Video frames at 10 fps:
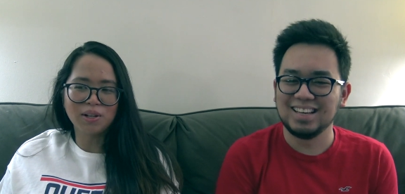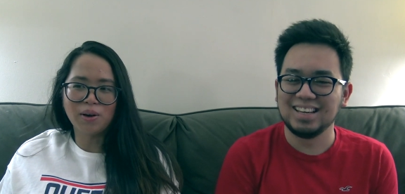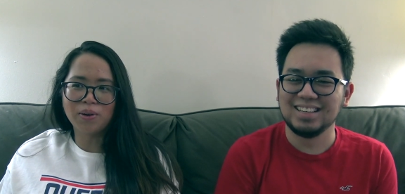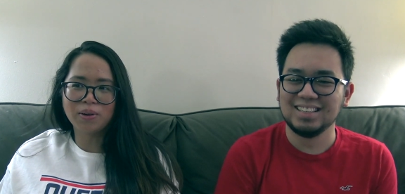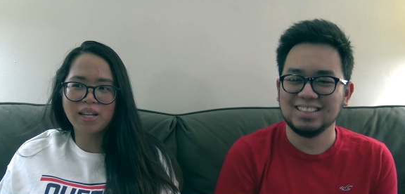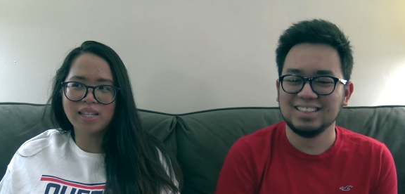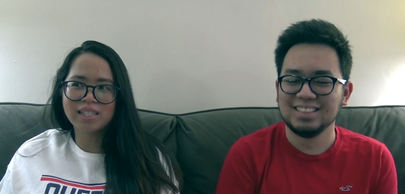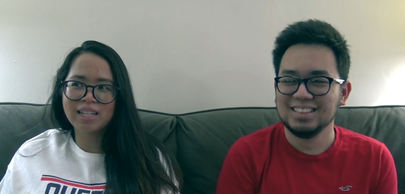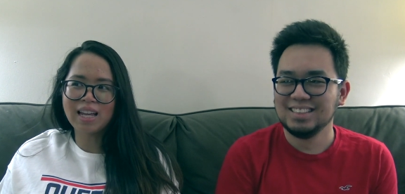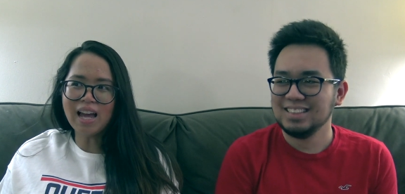Speaker 1: So he's
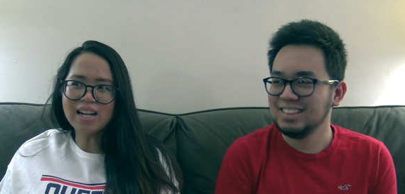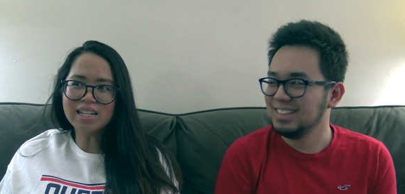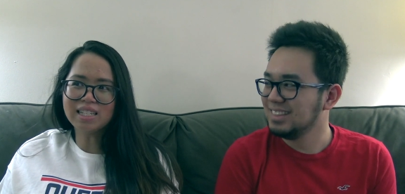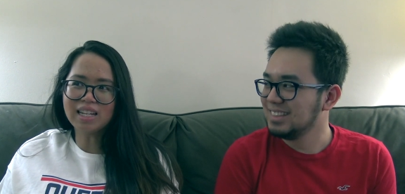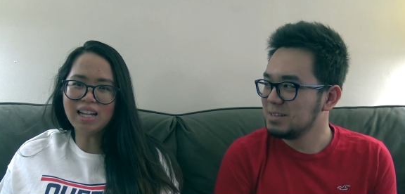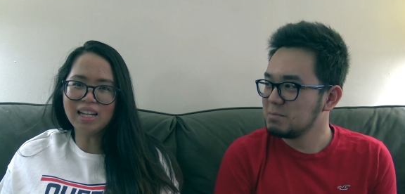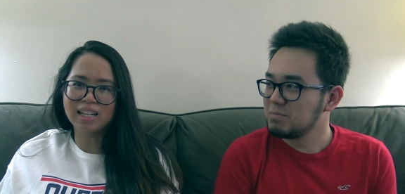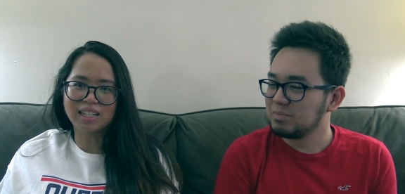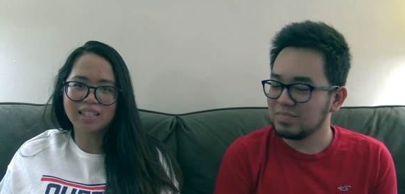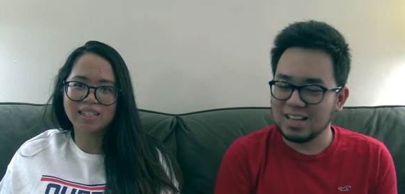kind of stuck.
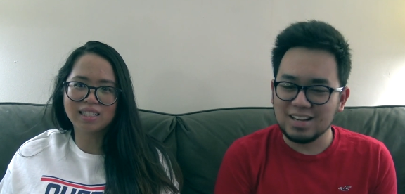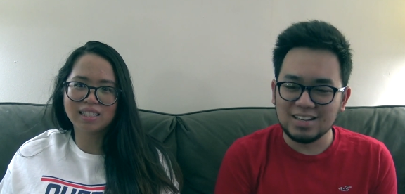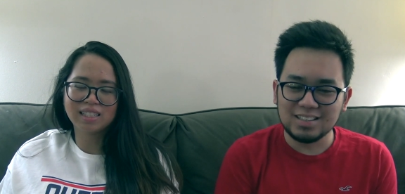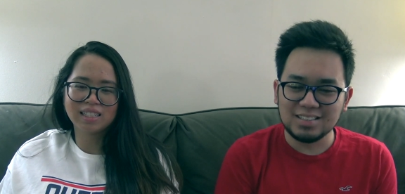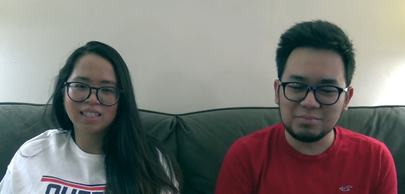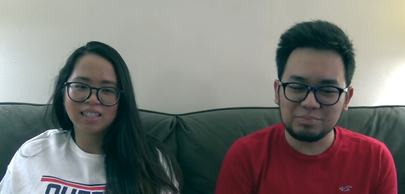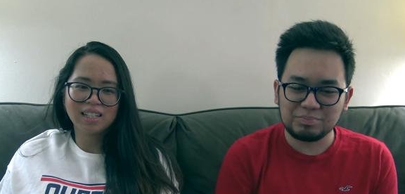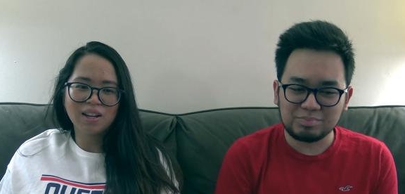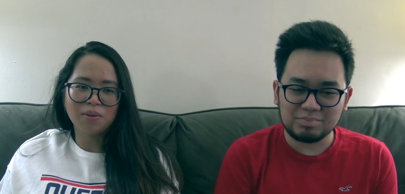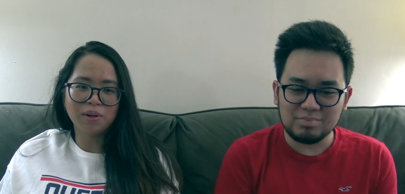Uh huh.
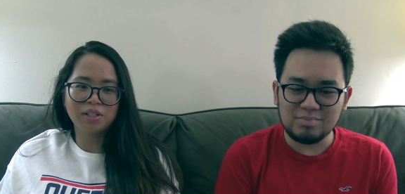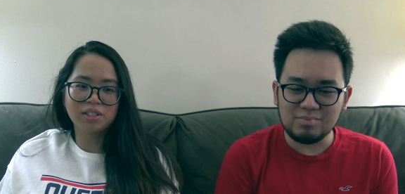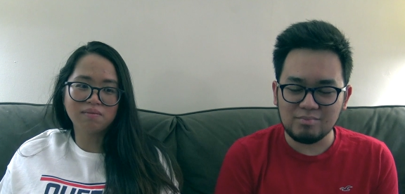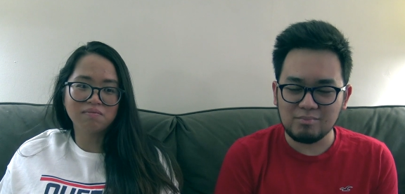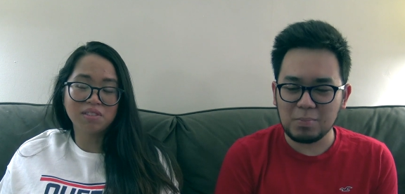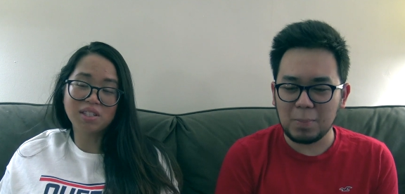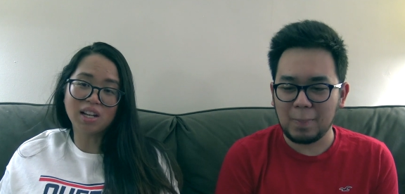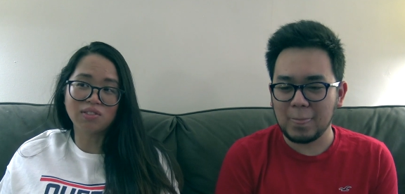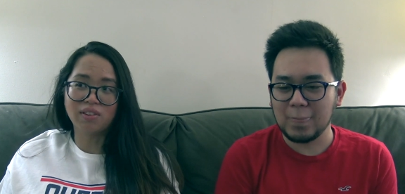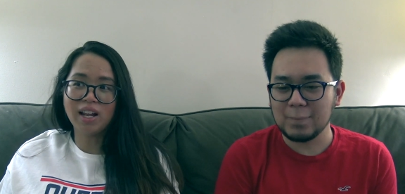Which
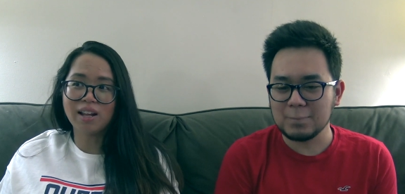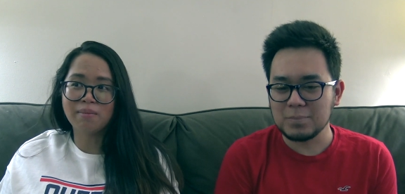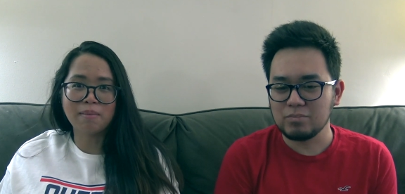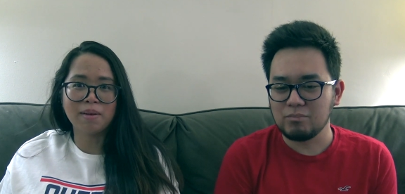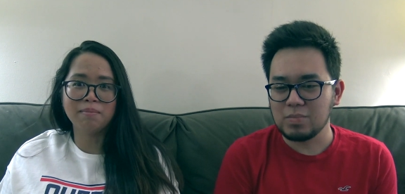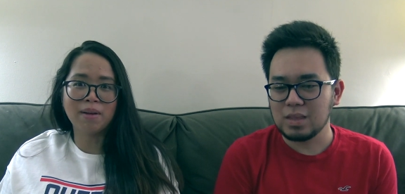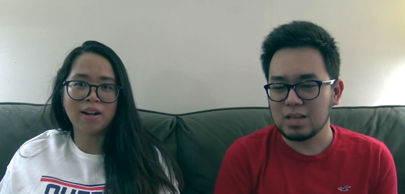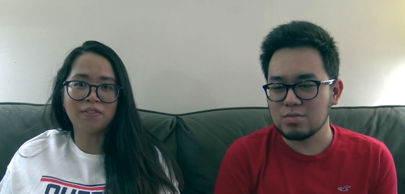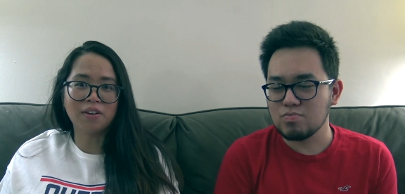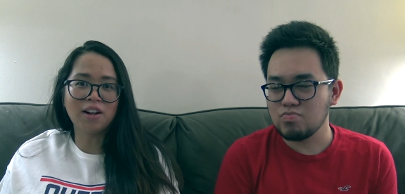sucks for him. I mean,
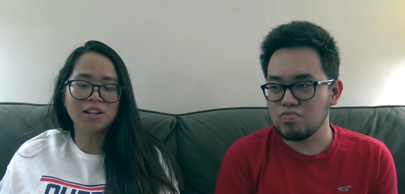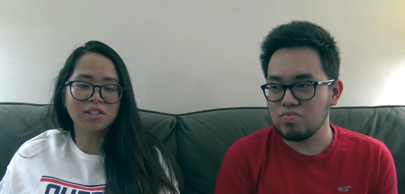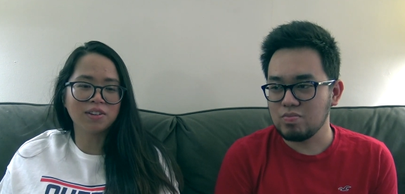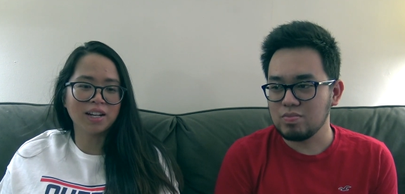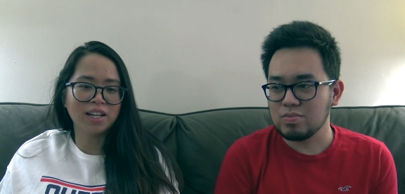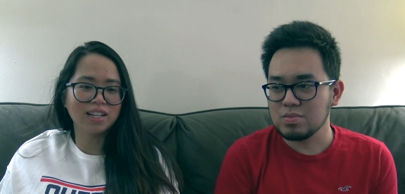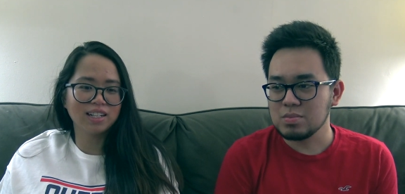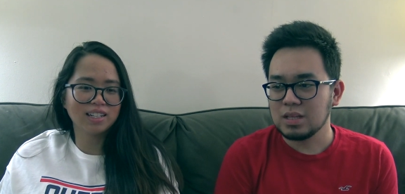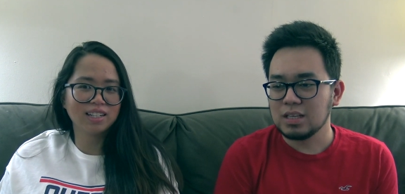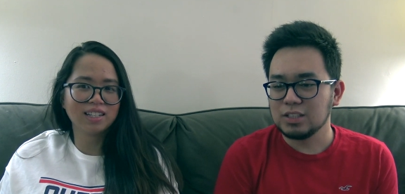better for us, right?
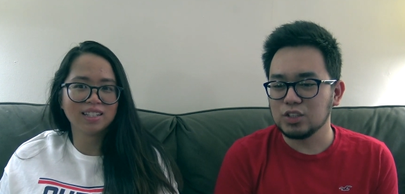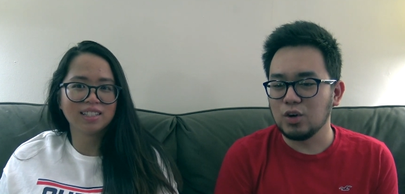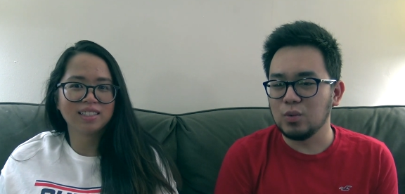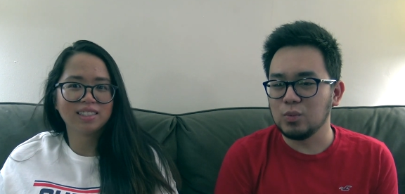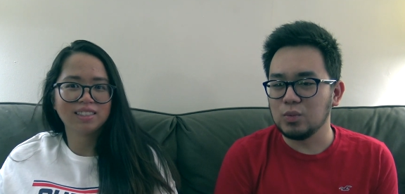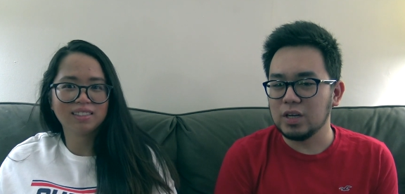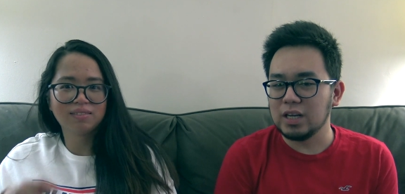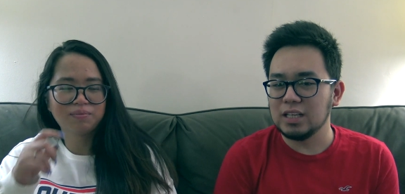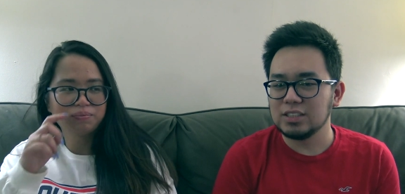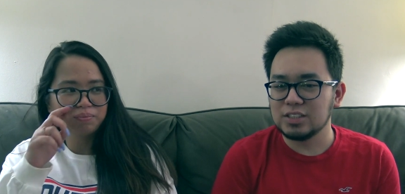
Speaker 2: So,
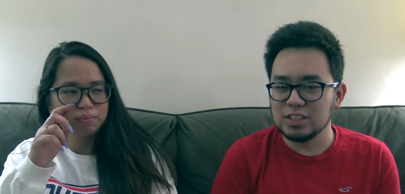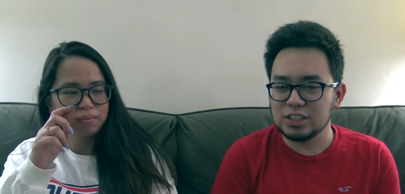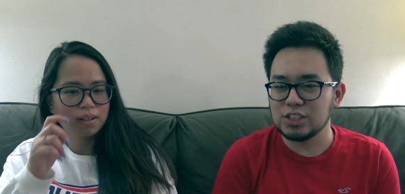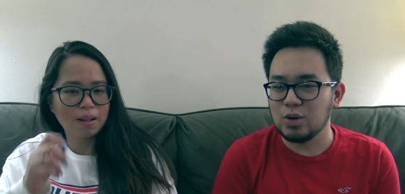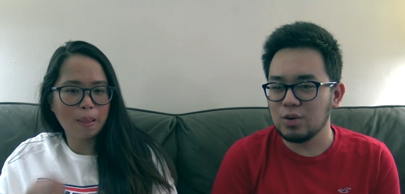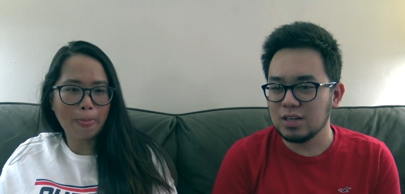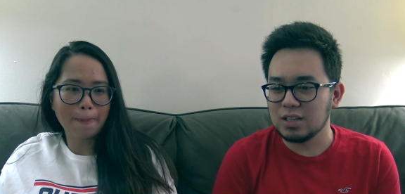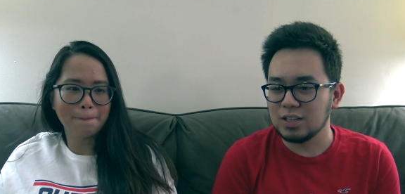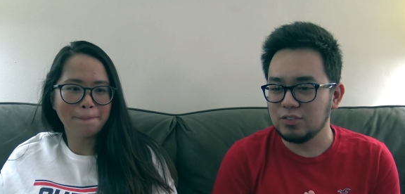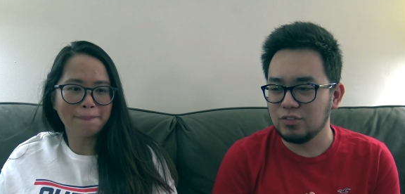is this show gonna
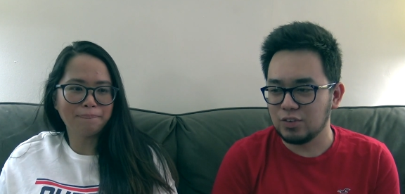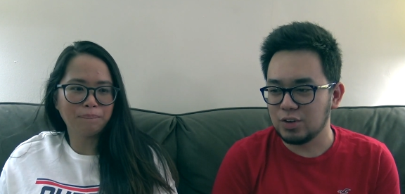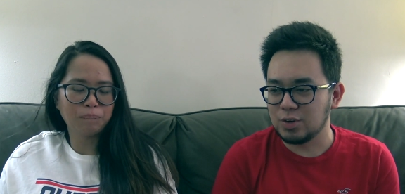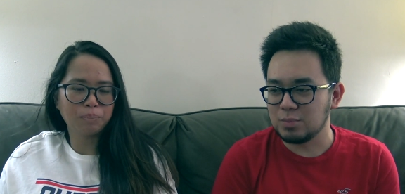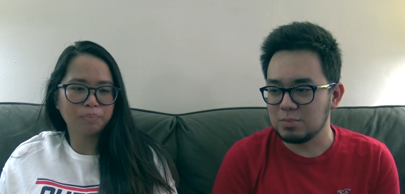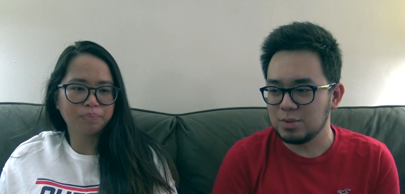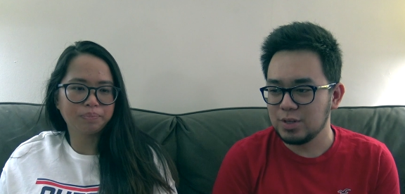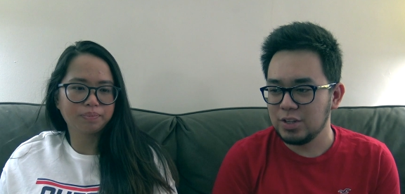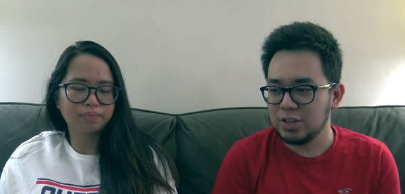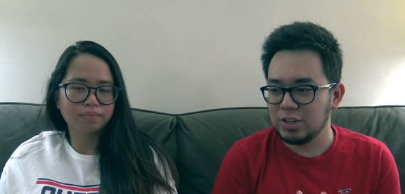confirm
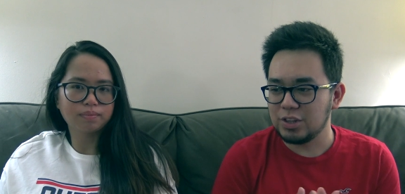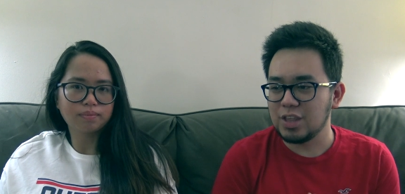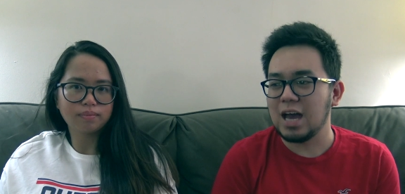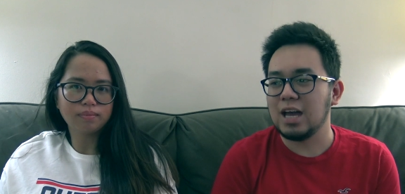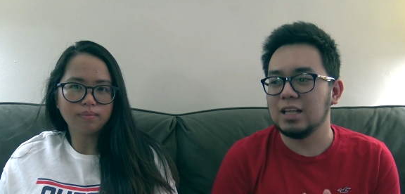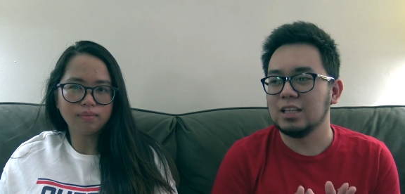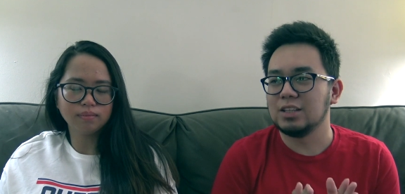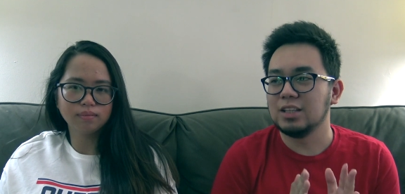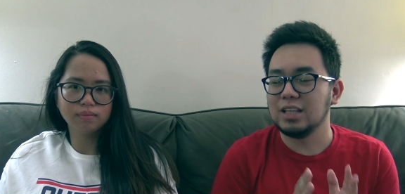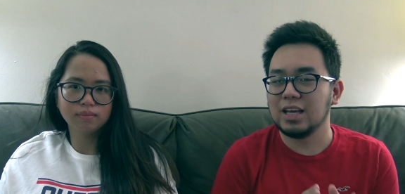that
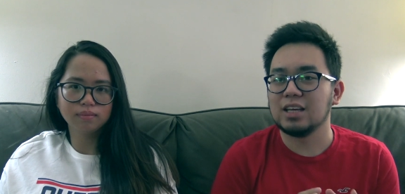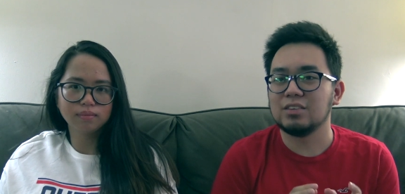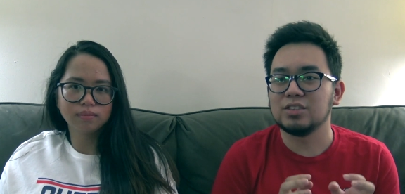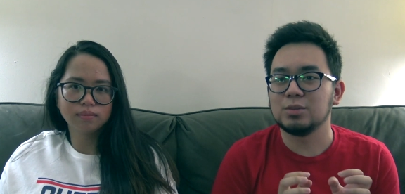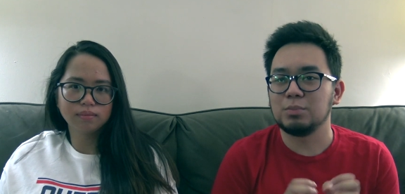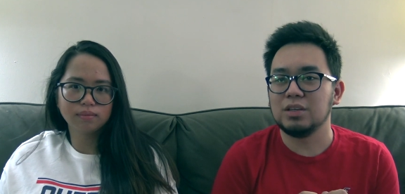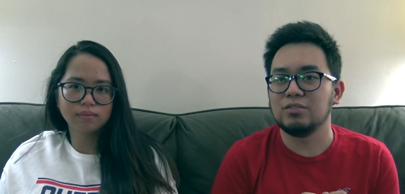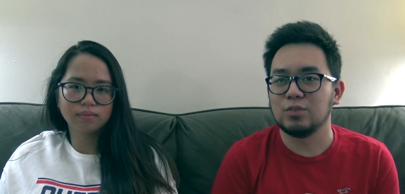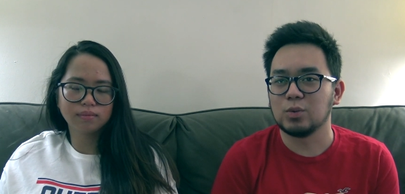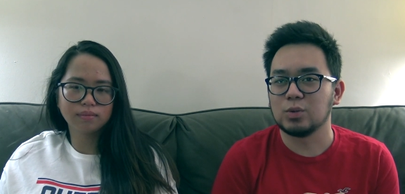the negative speed
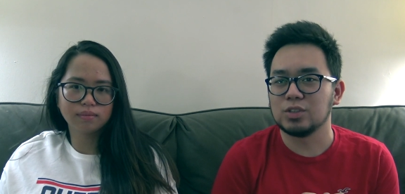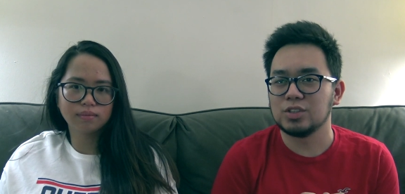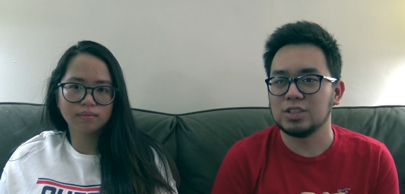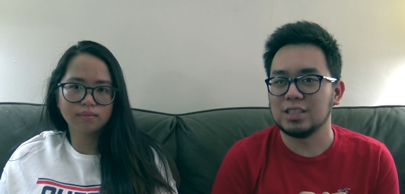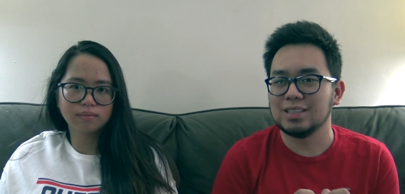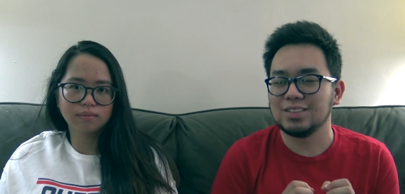force is